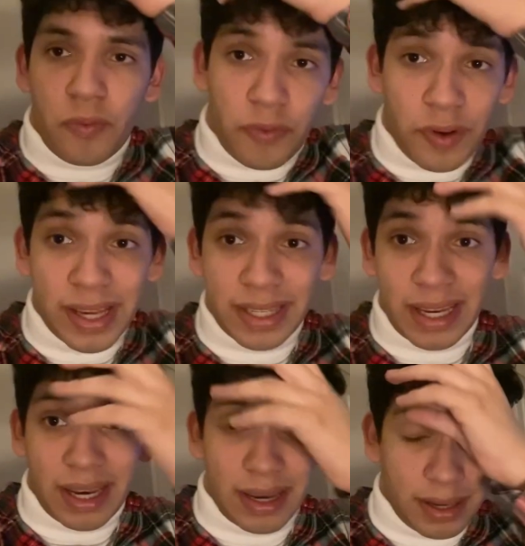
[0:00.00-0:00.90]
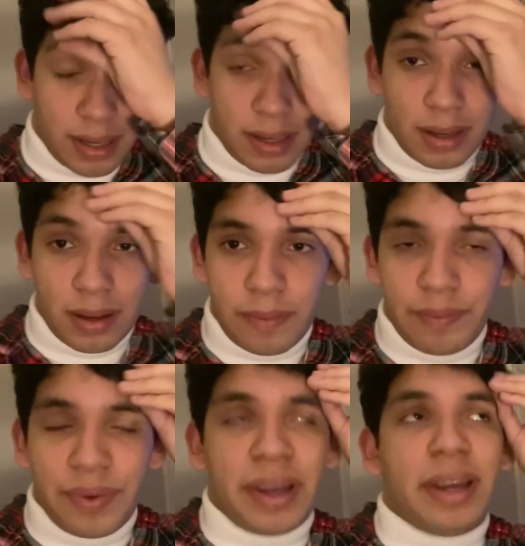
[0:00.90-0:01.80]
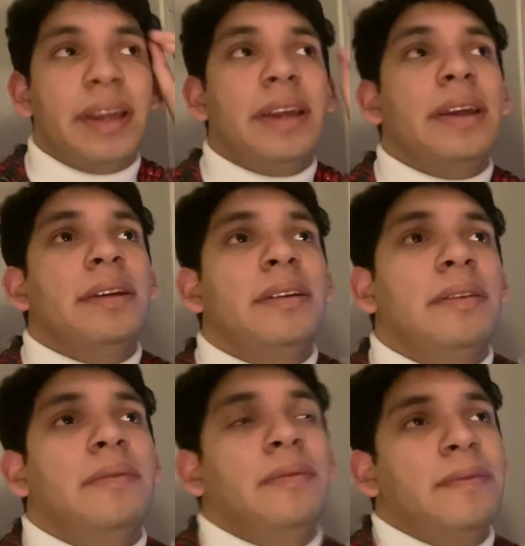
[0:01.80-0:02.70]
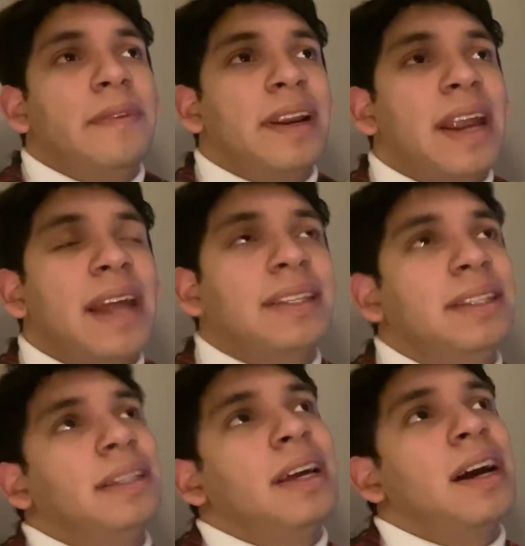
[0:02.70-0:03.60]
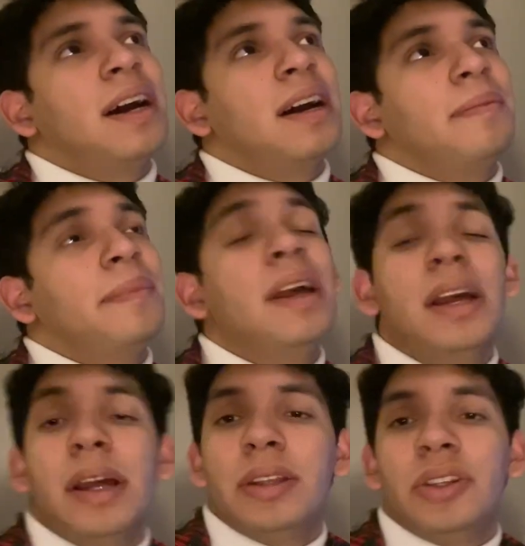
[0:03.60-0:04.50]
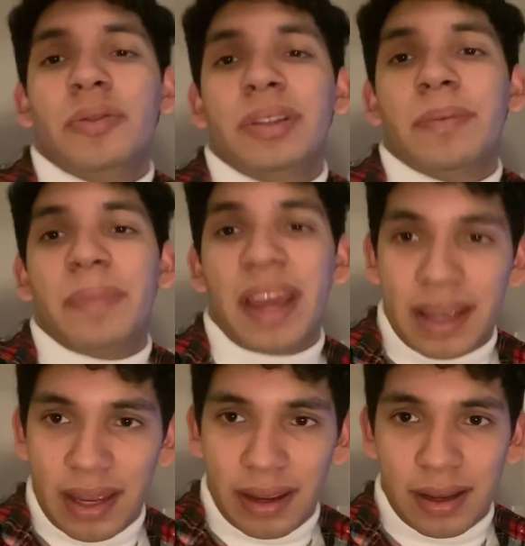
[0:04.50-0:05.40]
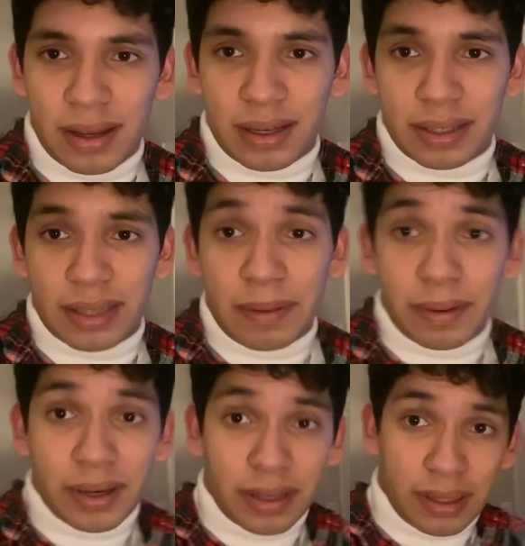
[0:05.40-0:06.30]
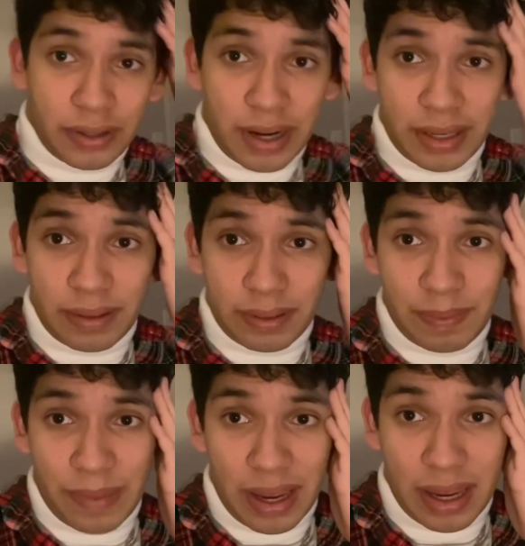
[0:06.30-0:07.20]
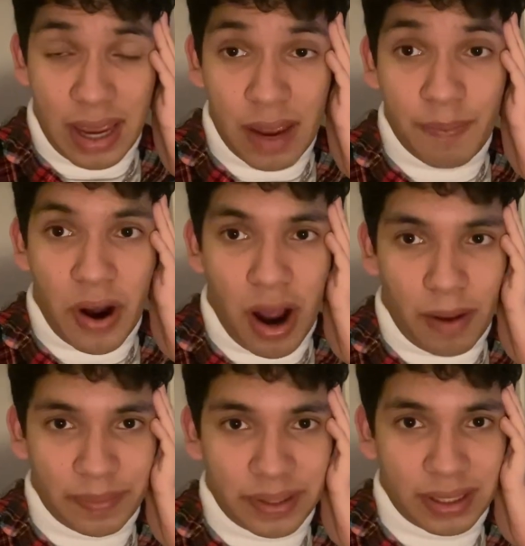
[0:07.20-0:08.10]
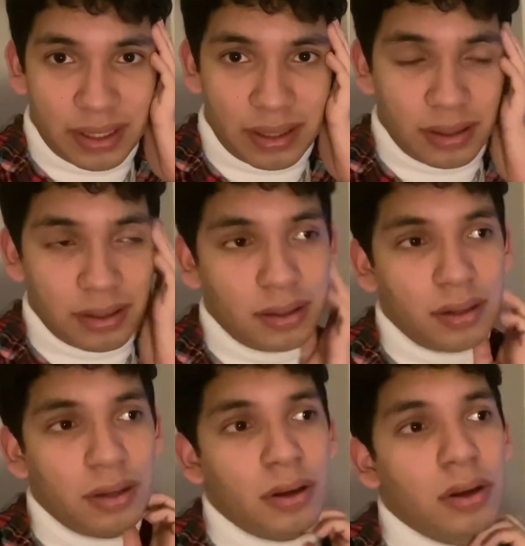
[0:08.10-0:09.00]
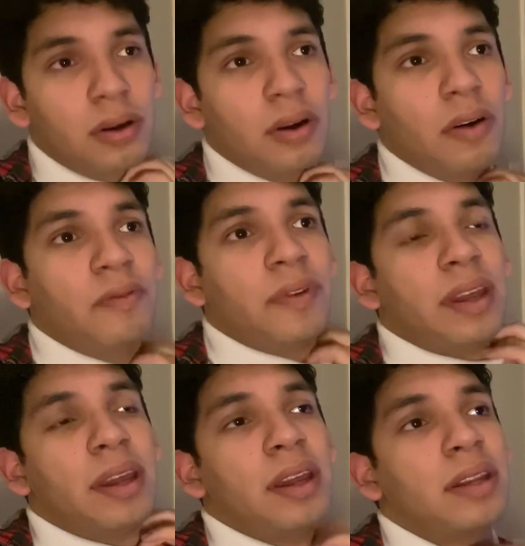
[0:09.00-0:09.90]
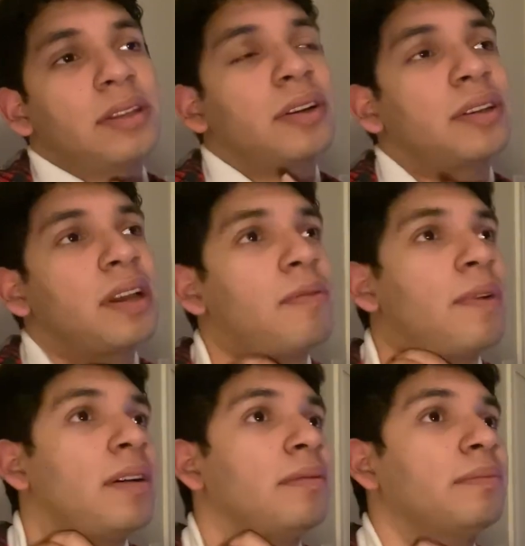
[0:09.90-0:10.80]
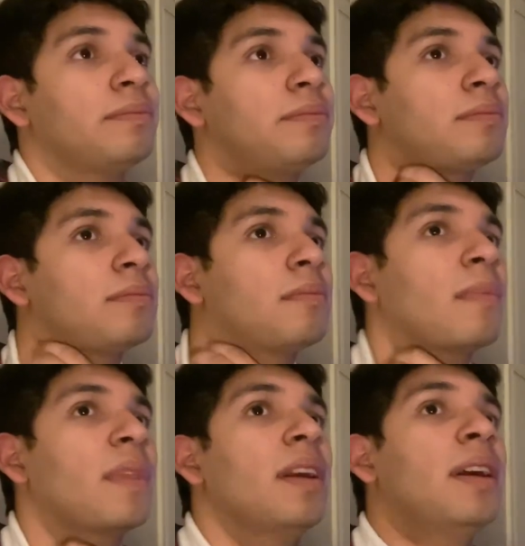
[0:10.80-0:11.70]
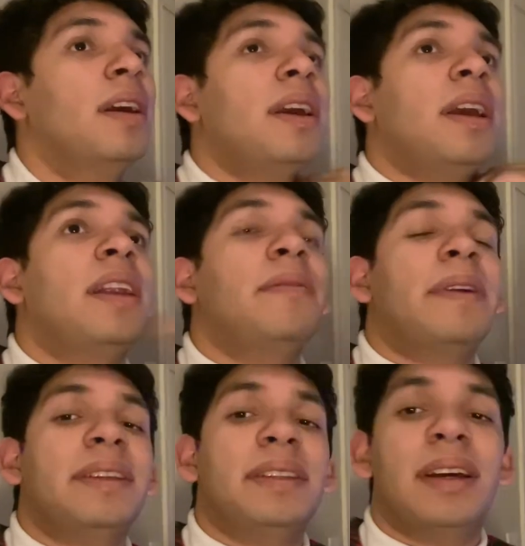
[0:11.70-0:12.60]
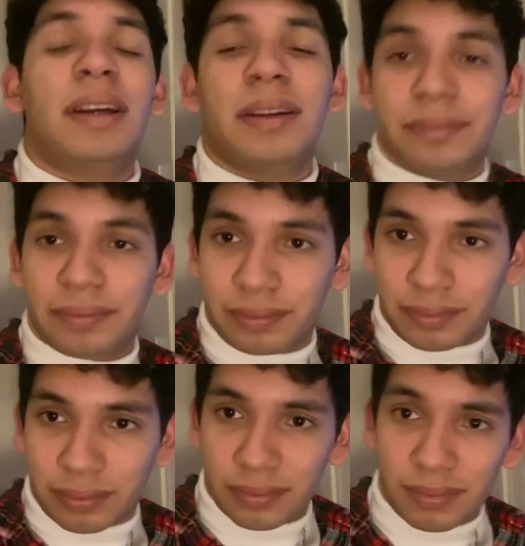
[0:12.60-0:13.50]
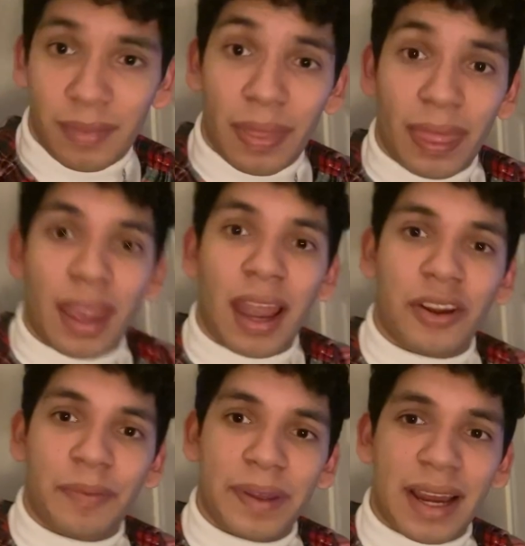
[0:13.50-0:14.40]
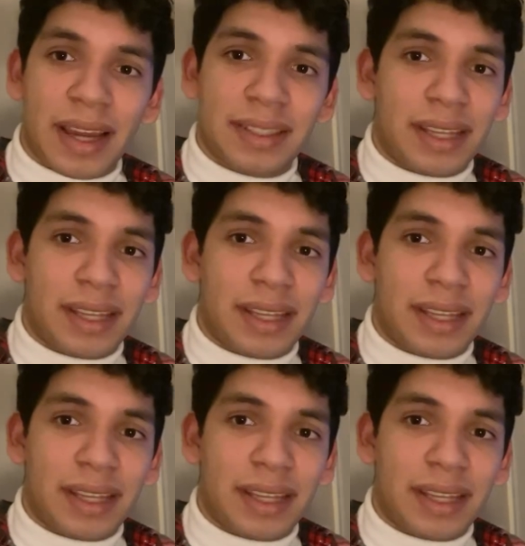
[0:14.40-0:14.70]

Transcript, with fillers: freezing, but we're going to have to um, do some baking because I'm going to try to attempt to make cake pops. Hopefully it turns out well. Anyways, I hope you guys